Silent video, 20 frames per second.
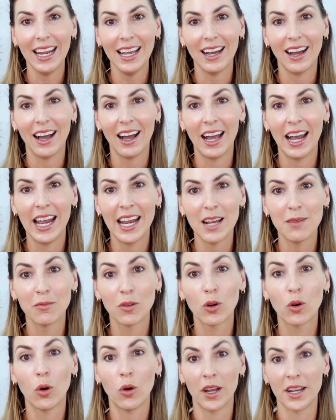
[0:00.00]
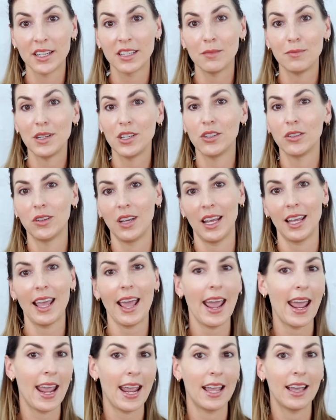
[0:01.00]
I am going to be
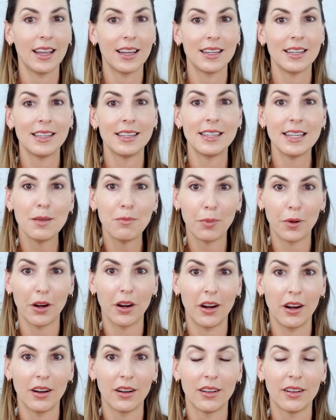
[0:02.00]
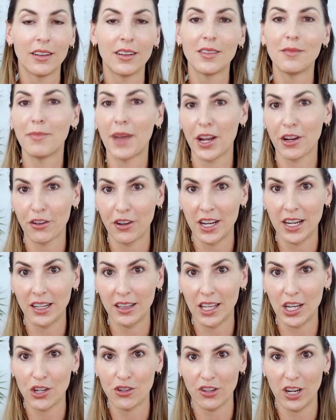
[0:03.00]
doing a deeper
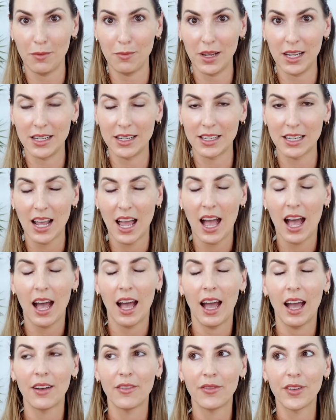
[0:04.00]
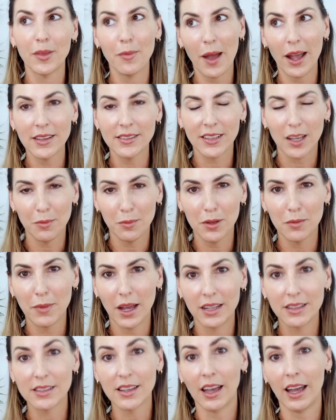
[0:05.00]
microneedling treatment. For the past couple
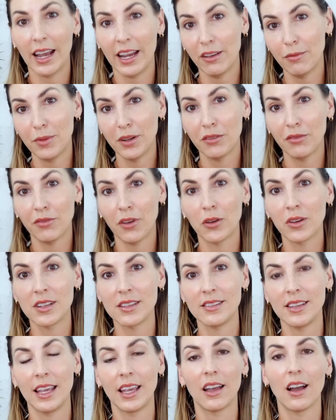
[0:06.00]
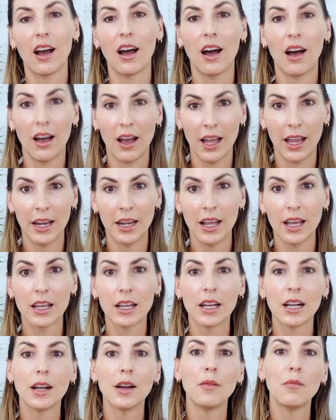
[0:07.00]
months, I have been focusing on
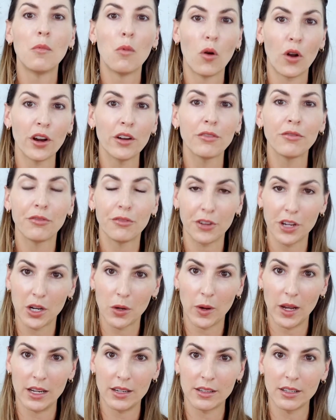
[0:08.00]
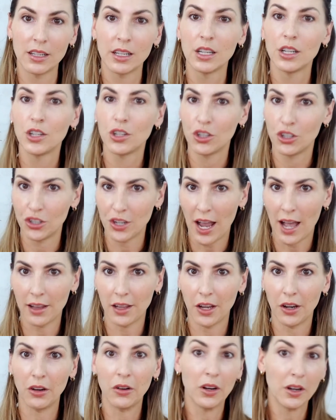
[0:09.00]
more frequent
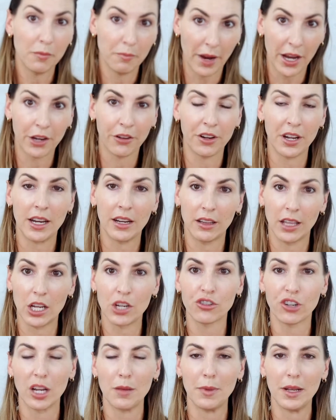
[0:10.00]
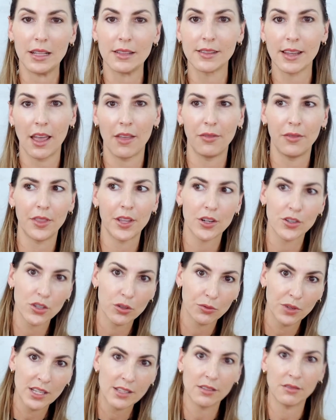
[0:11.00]
shallow microneedling treatments, and there's
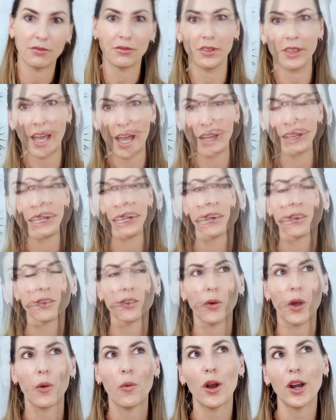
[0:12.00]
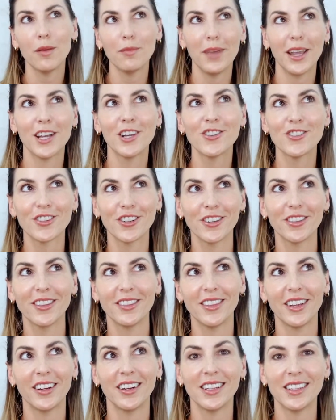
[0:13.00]
a reason for that. So I want to make sure
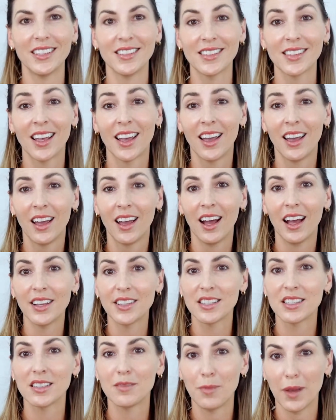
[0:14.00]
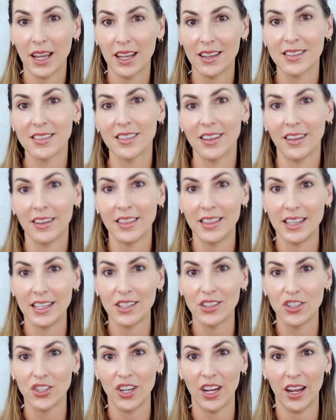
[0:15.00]
that there is a space on
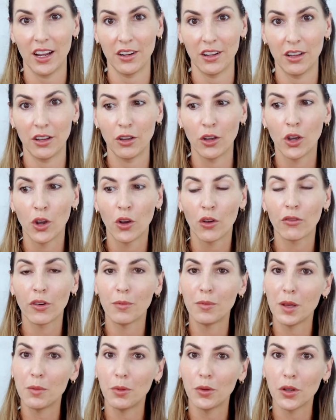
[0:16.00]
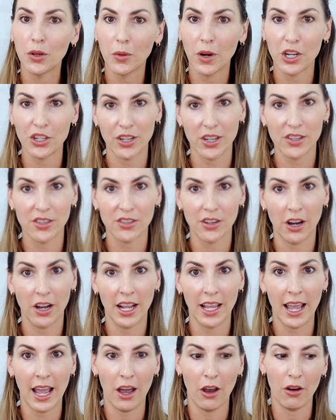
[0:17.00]
this channel for people who are just
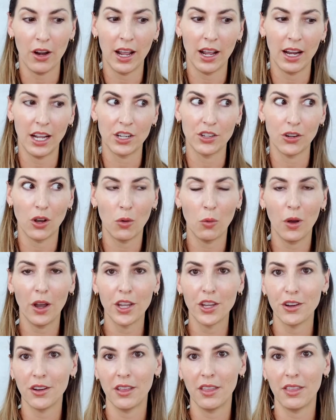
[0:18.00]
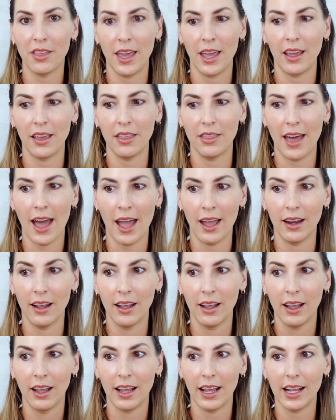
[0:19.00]
starting out, and I don't want you to think
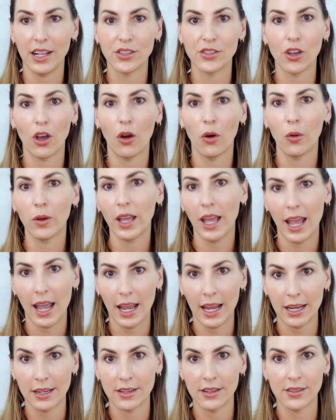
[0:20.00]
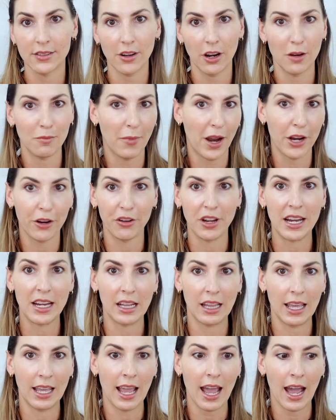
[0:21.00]
that it's okay to start
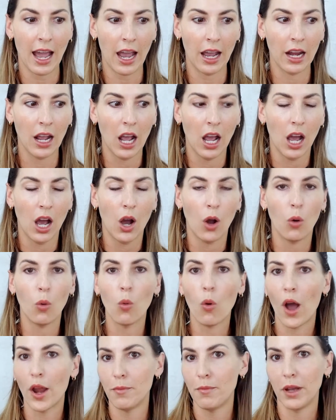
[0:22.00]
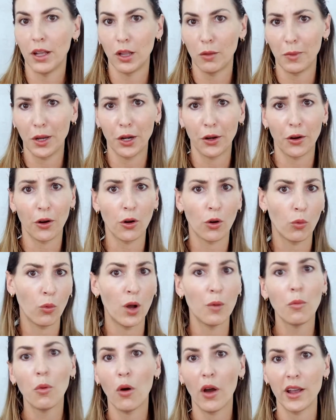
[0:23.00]
microneedling at 1 millimeter or
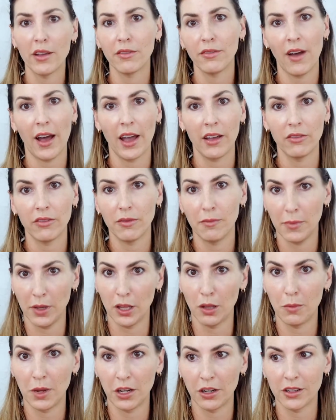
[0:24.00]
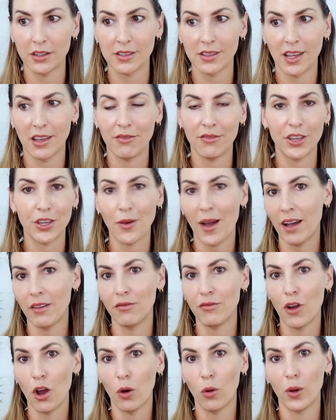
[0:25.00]
1.5 millimeters if you
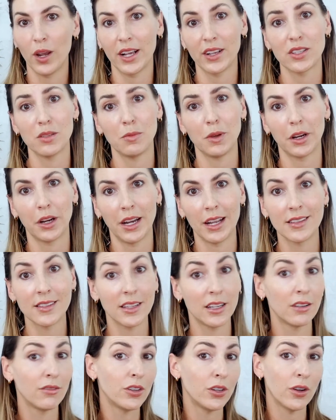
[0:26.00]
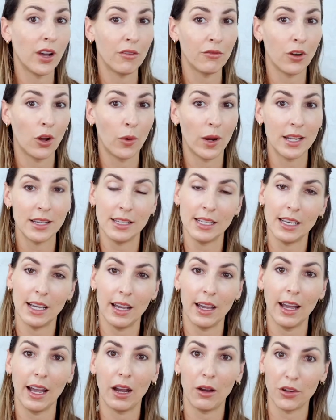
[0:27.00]
have no experience and if you have no
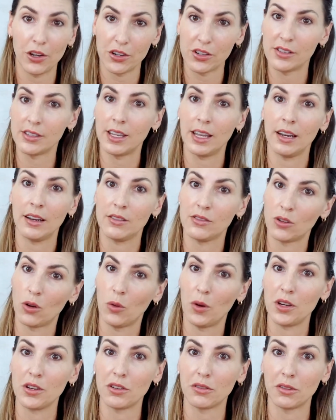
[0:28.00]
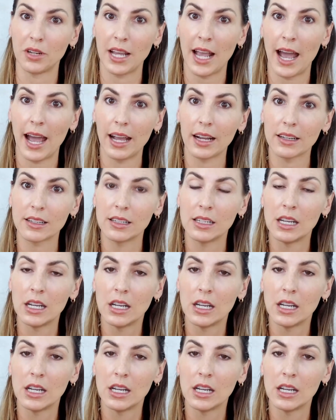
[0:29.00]
idea how your skin is going to react.